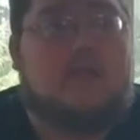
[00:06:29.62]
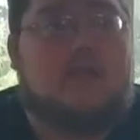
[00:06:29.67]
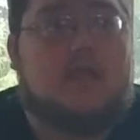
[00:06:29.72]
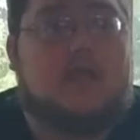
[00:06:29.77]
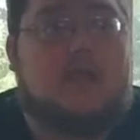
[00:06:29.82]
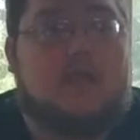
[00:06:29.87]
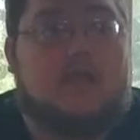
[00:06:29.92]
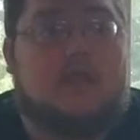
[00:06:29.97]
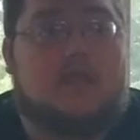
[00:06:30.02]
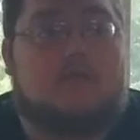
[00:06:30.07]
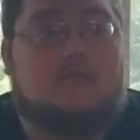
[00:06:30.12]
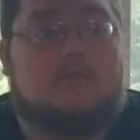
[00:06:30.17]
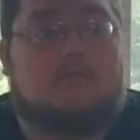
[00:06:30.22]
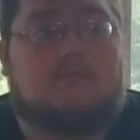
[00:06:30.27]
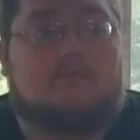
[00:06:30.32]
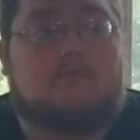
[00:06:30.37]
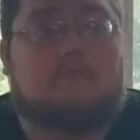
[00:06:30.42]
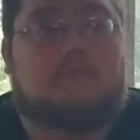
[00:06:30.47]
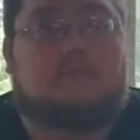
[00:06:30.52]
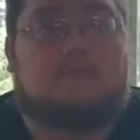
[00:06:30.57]
a
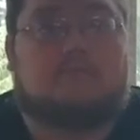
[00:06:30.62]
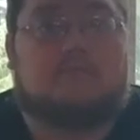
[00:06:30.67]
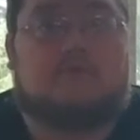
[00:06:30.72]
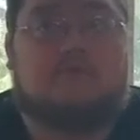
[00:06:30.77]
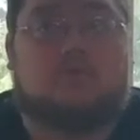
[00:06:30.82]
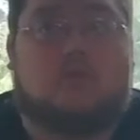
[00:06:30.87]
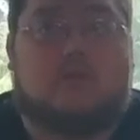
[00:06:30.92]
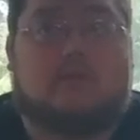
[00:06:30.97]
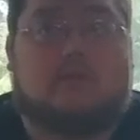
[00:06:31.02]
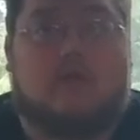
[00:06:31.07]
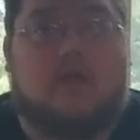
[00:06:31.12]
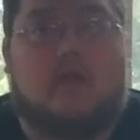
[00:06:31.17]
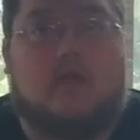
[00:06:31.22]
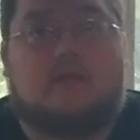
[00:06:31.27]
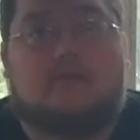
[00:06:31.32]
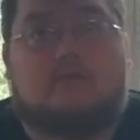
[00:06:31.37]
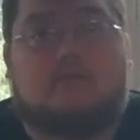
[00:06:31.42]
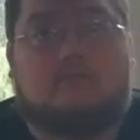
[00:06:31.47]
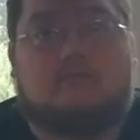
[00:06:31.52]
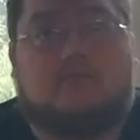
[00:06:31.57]

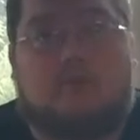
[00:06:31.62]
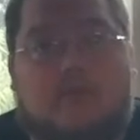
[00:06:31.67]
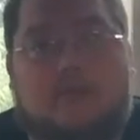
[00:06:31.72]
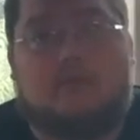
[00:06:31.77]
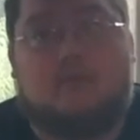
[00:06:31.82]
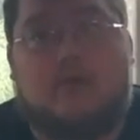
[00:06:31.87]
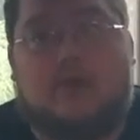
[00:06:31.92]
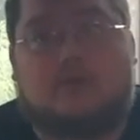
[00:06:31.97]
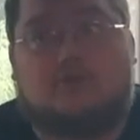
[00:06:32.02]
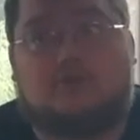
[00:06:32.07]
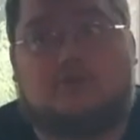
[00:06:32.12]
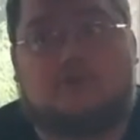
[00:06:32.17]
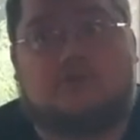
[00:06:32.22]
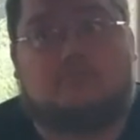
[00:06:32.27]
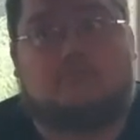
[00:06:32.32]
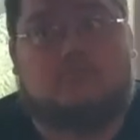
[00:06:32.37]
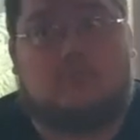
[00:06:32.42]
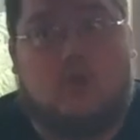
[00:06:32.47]
storyline in which